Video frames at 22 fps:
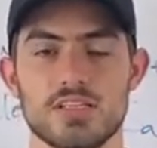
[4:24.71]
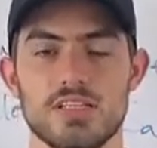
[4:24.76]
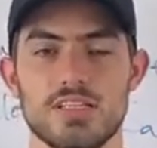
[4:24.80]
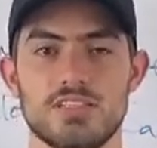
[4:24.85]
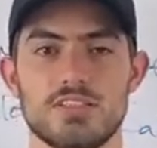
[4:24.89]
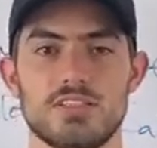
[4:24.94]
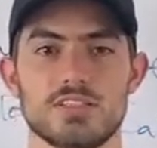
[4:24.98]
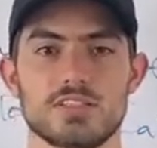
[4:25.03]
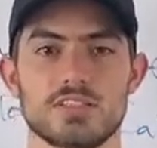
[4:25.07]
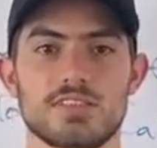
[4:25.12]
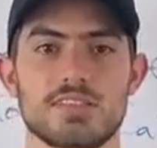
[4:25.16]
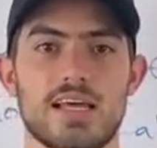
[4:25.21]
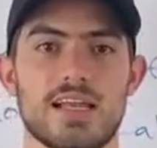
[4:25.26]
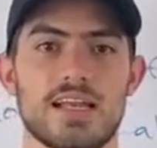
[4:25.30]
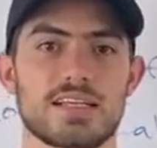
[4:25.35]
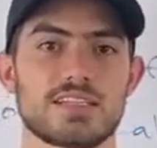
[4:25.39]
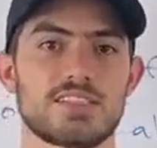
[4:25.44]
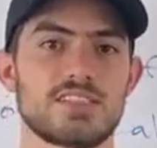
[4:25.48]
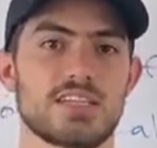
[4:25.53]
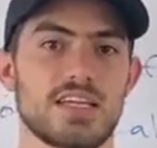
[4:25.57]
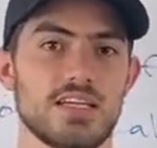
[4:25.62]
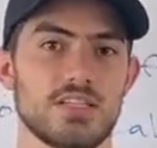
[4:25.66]
It's just an
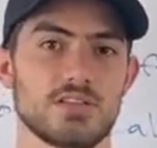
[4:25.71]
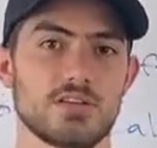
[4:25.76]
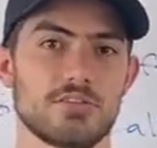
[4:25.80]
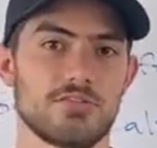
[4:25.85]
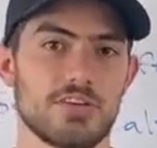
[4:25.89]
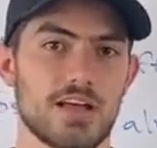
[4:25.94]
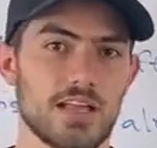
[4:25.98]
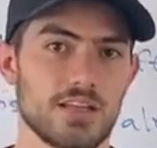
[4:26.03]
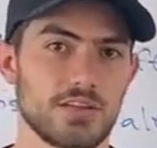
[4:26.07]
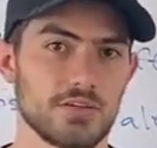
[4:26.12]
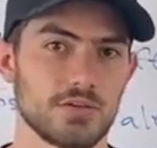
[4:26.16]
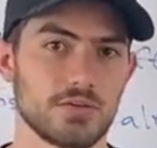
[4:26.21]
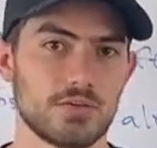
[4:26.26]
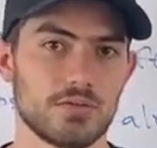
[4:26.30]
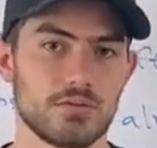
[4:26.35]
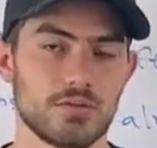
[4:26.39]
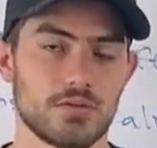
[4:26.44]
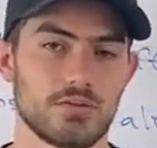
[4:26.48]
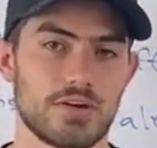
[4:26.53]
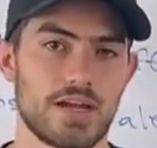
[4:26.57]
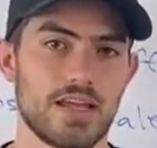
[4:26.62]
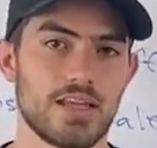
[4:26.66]
exchange of value,
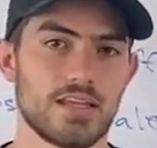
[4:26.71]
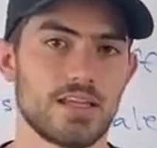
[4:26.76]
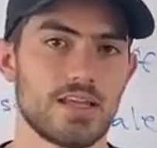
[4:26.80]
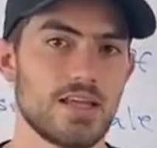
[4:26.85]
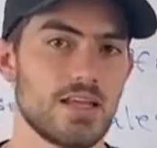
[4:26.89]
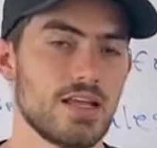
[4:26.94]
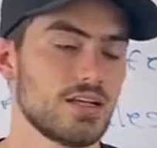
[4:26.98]
right?